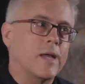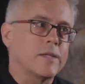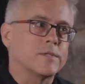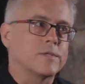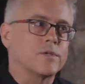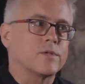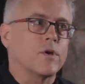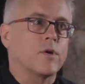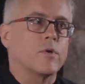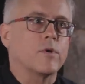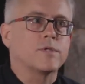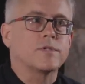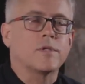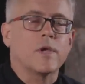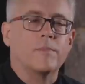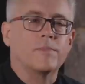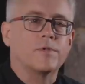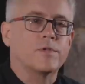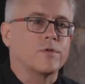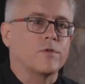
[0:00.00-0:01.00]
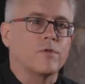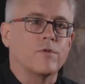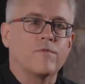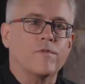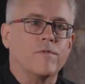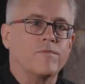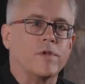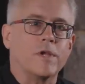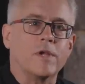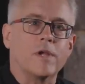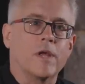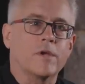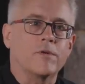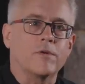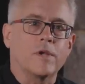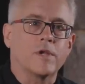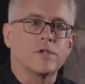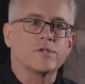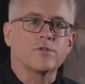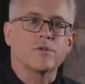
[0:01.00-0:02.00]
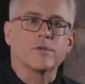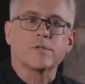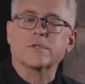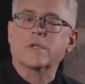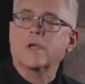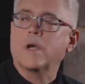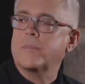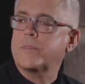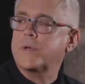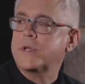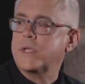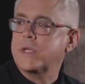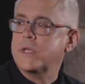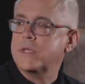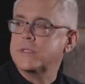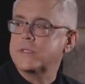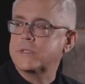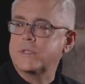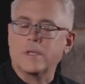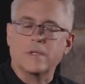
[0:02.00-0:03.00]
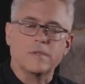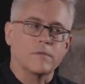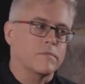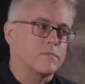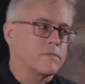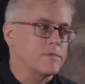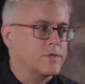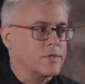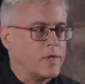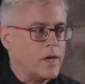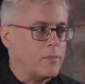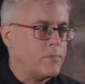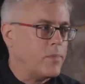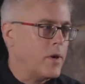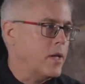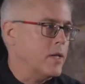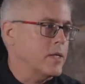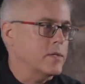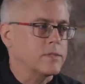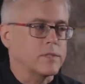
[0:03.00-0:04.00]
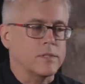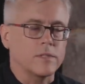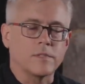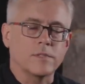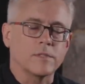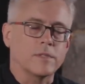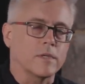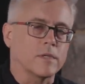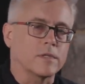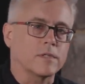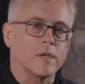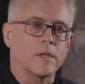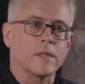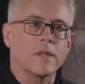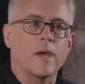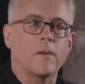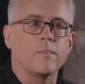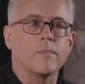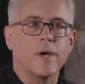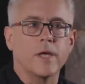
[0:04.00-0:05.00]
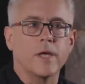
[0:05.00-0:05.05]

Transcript: And so it's up to 1,500 insurance companies and state policies and things like that.